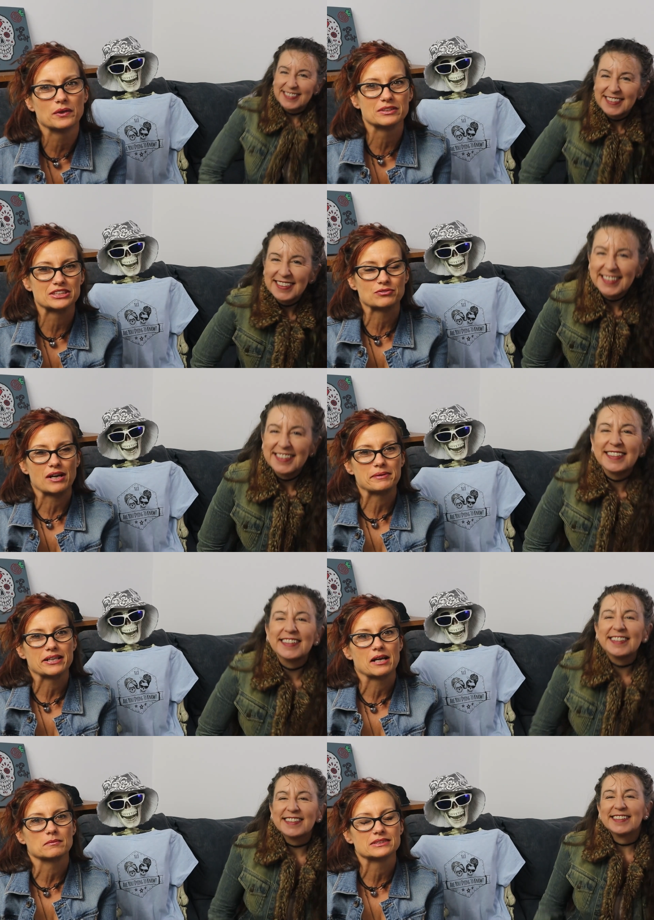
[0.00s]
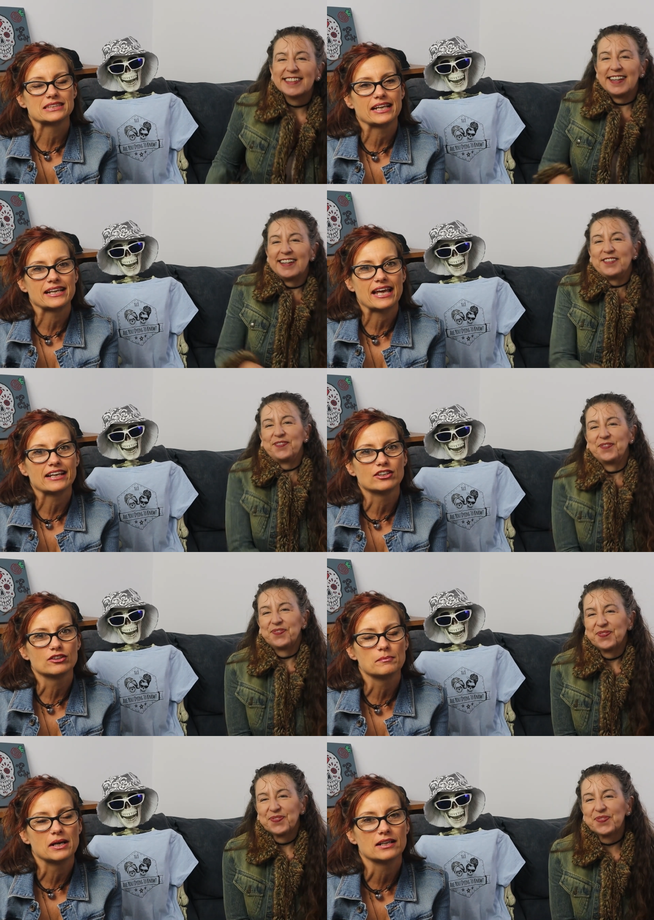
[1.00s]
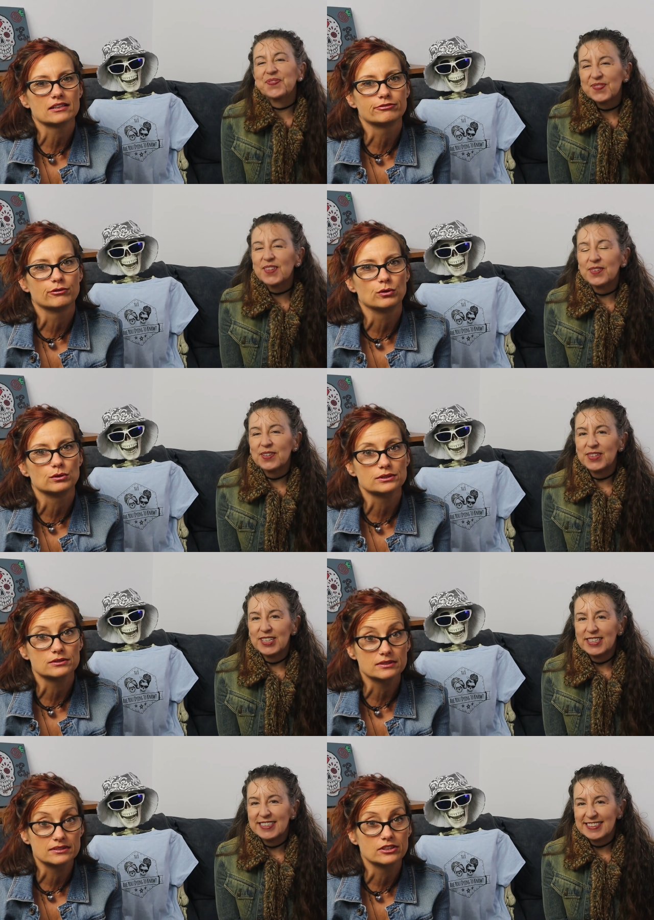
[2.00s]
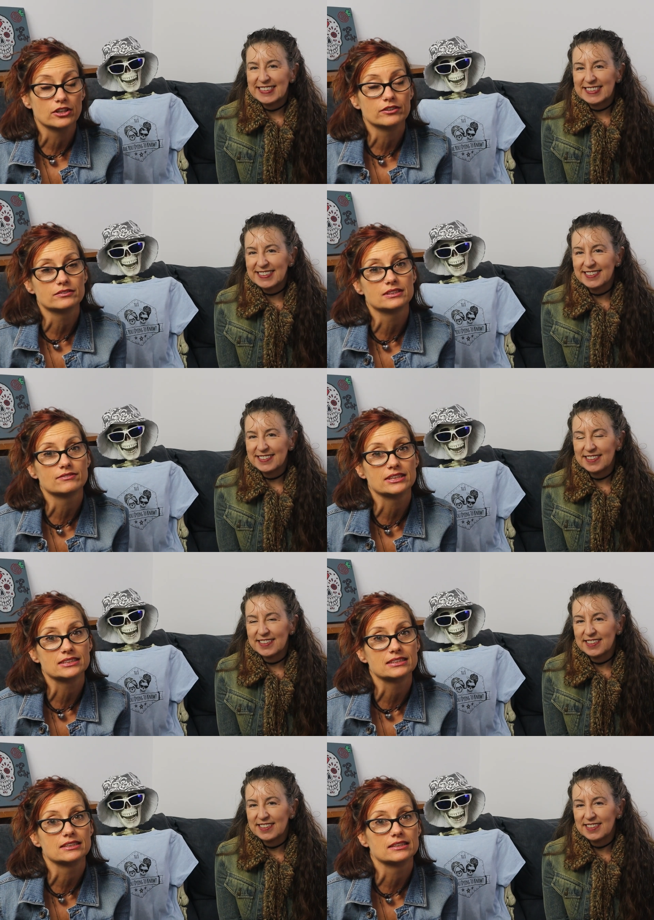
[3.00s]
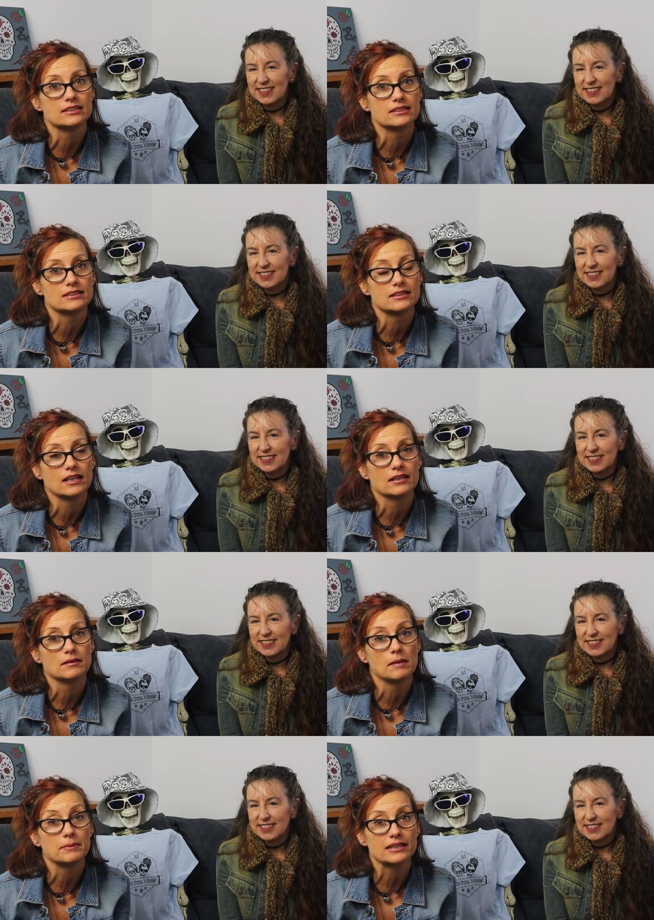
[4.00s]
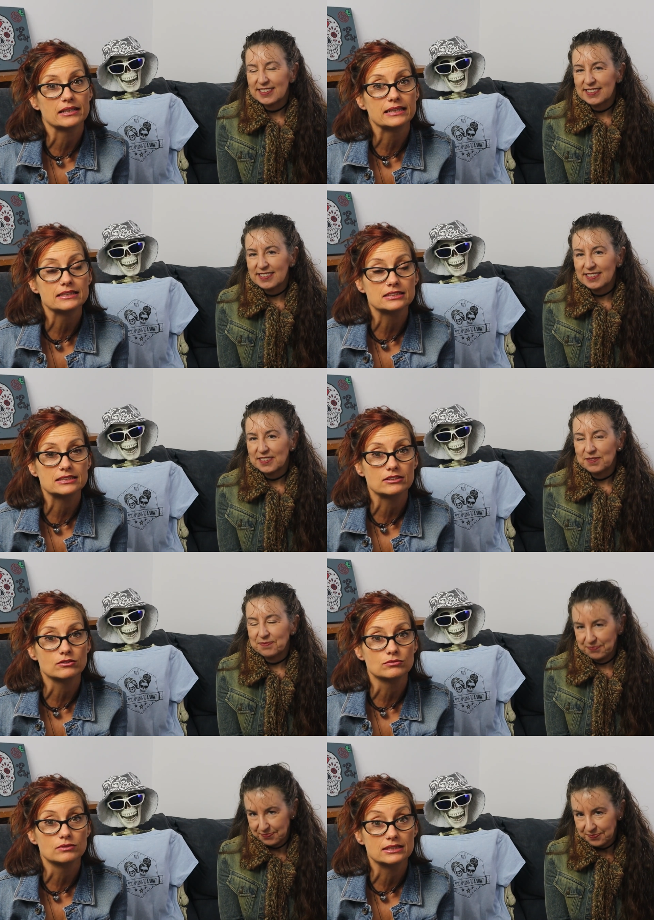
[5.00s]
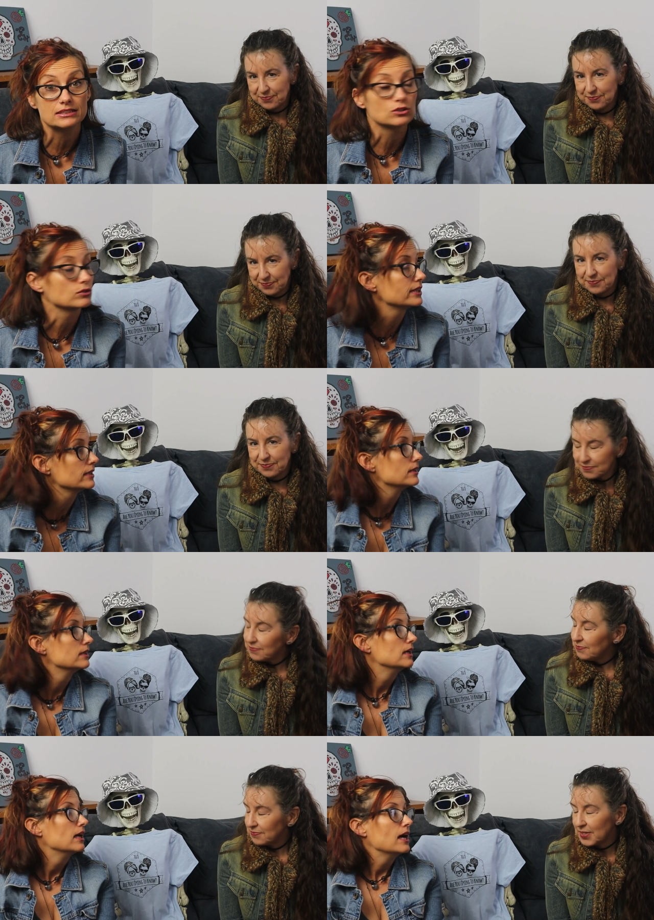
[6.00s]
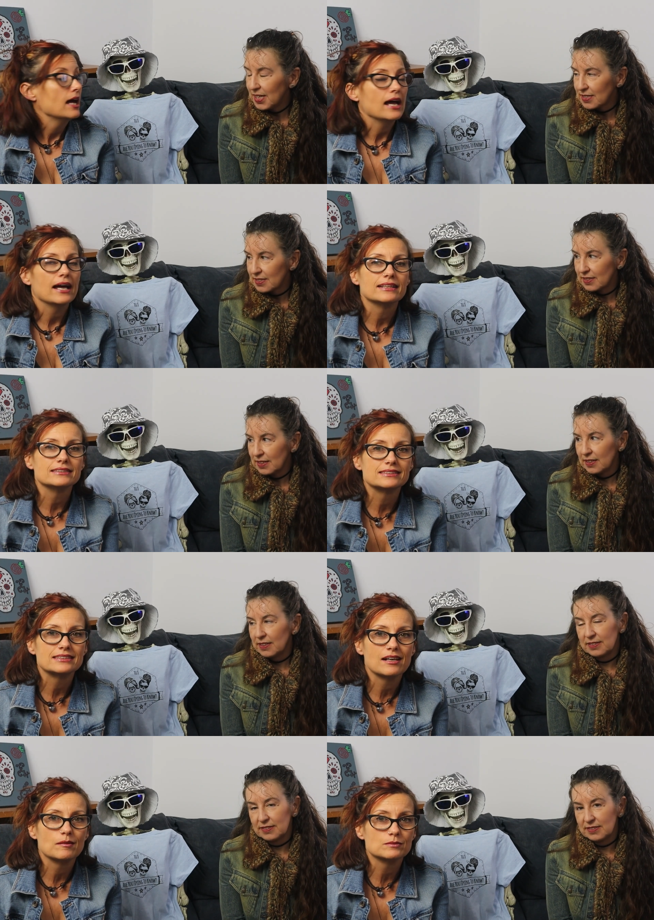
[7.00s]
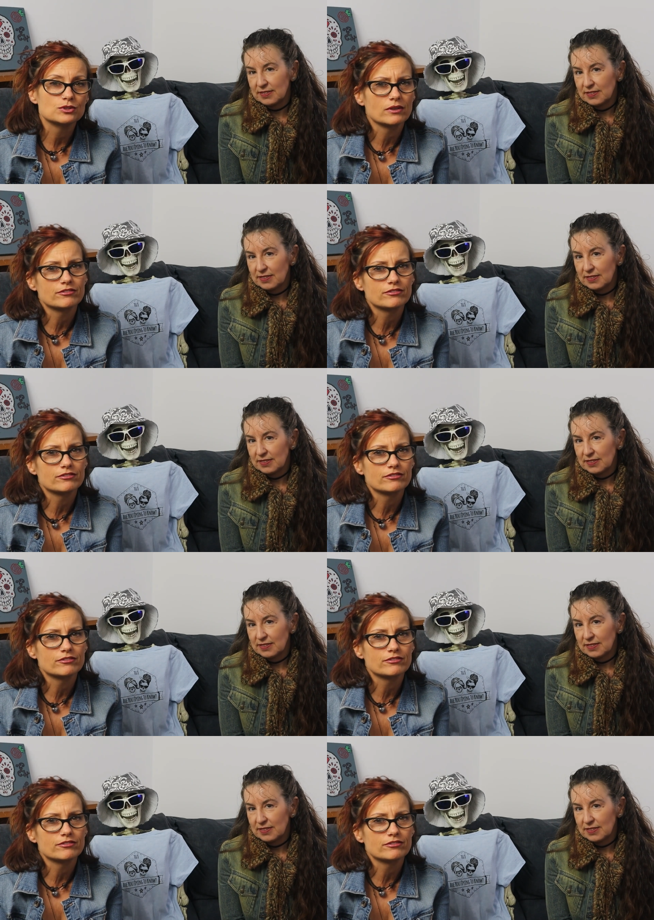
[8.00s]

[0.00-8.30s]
Speaker 1: we were just wrapping up and saying yeah. thank you to Mark for, we you know, giving us the uh, ability to tell his story. Mm, yes, and yeah. um, to